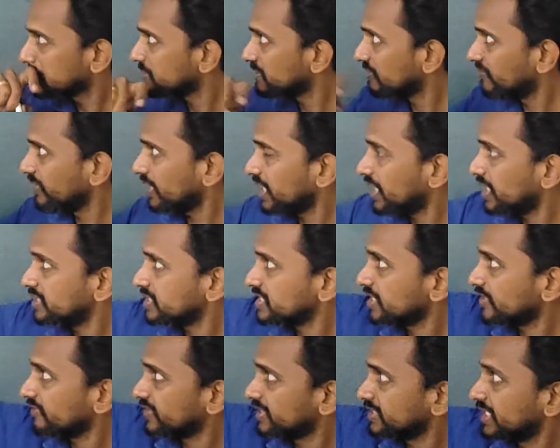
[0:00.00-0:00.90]
So the
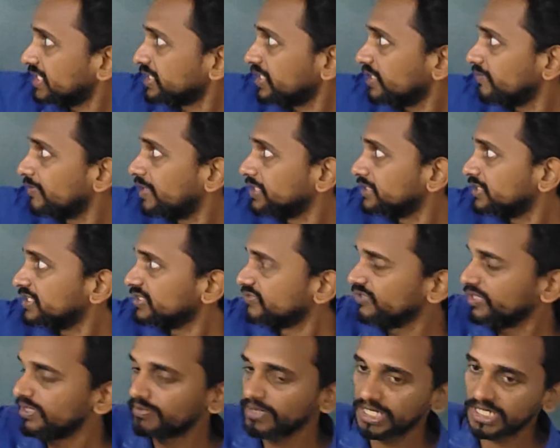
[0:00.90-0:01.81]
velocity of ejected mass is
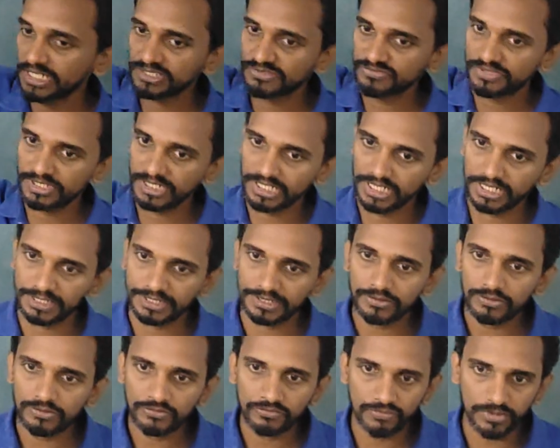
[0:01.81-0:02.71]
v minus v
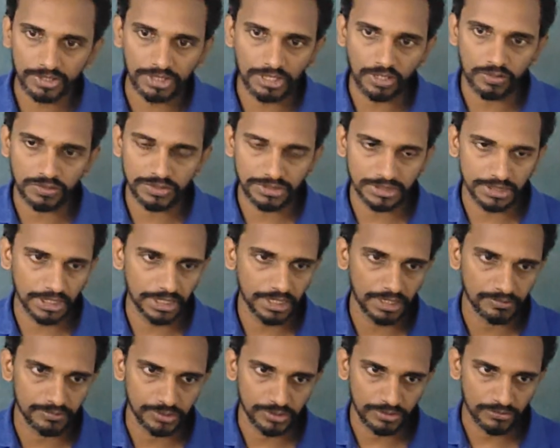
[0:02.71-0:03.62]
relative for the
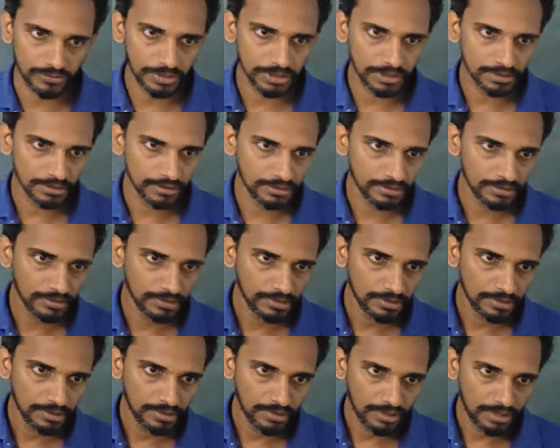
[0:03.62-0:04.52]
outside observer,
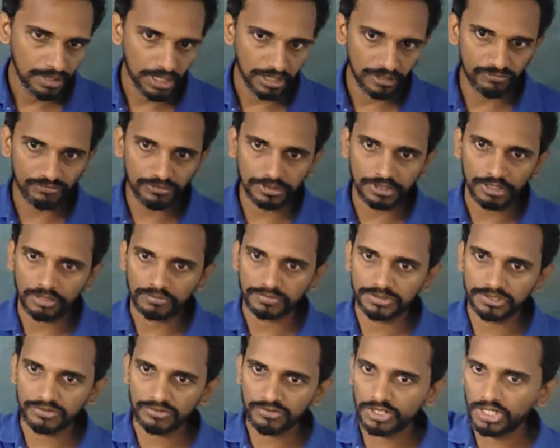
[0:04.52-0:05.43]
and for the
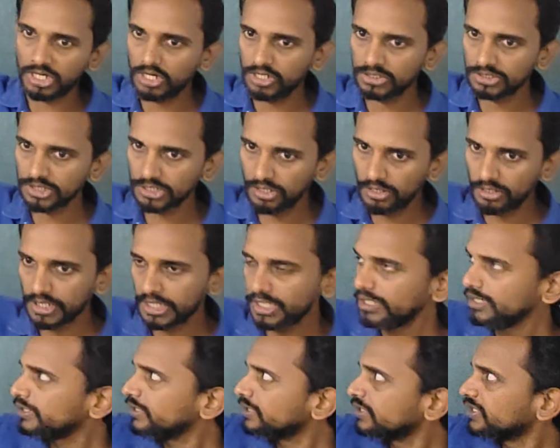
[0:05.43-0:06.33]
observer on the
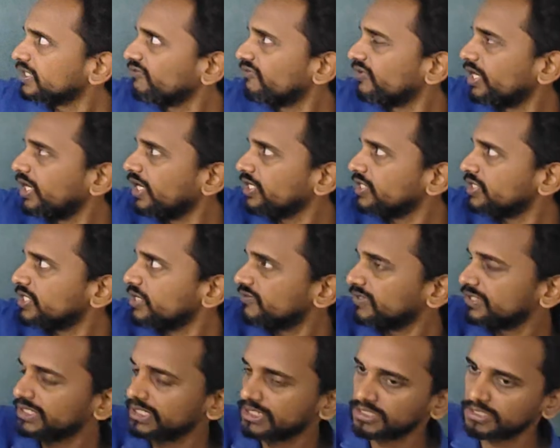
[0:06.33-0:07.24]
rocket, the velocity
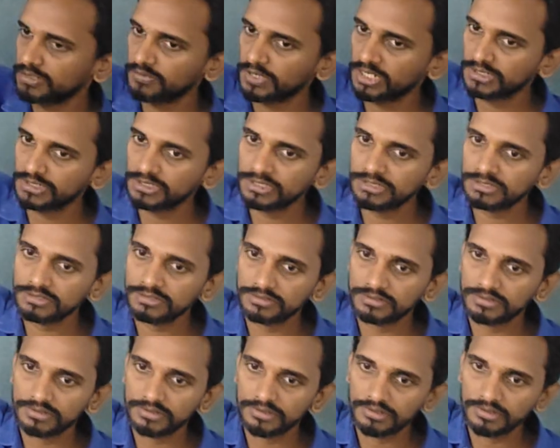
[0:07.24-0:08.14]
of ejected mass is
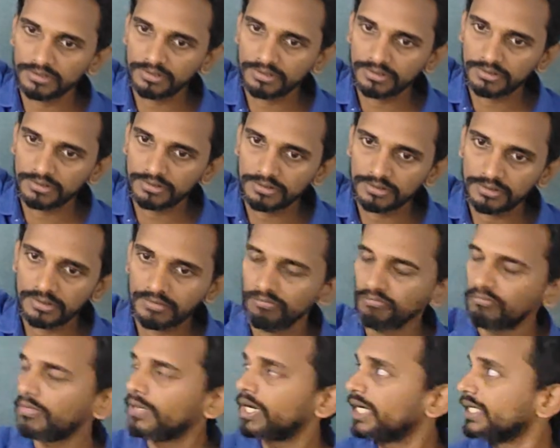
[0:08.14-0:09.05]

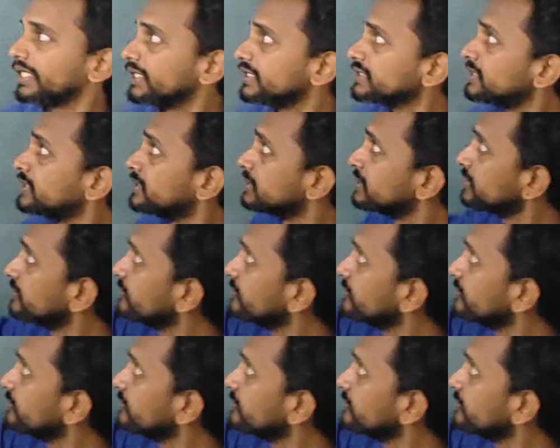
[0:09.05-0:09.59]
minus